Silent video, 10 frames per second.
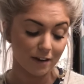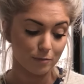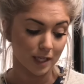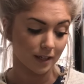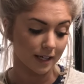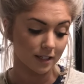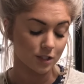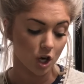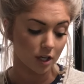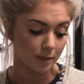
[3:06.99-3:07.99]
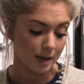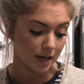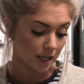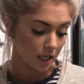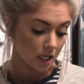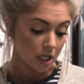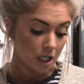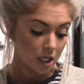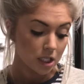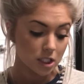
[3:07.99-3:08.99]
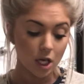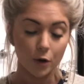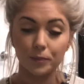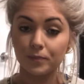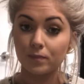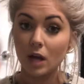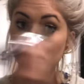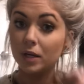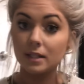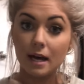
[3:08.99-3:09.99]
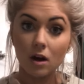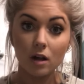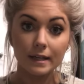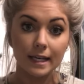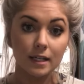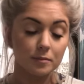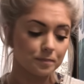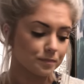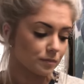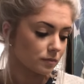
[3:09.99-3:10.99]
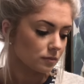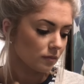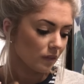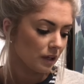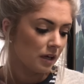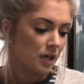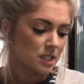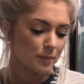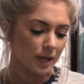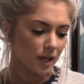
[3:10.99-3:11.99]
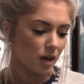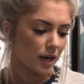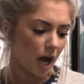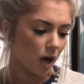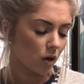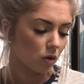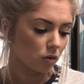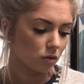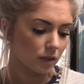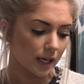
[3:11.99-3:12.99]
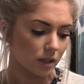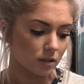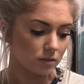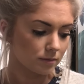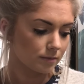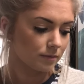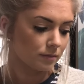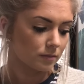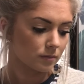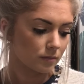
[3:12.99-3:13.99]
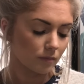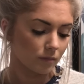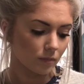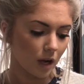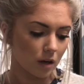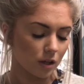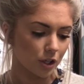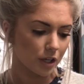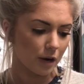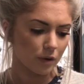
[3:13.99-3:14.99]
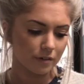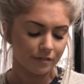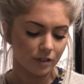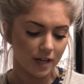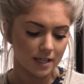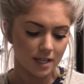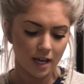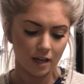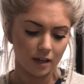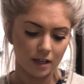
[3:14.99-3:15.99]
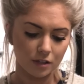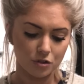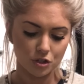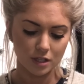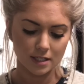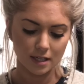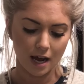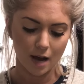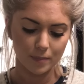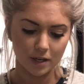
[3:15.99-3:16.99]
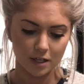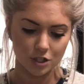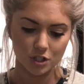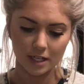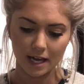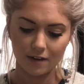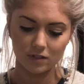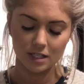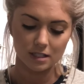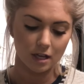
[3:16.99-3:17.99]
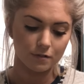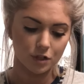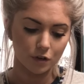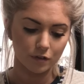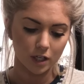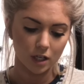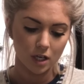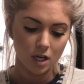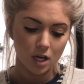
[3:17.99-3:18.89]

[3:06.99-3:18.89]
and I've been like talking about it. So I put that all in. Depending on how like good I want to feel that day, it usually doesn't happen. I just like have this left over.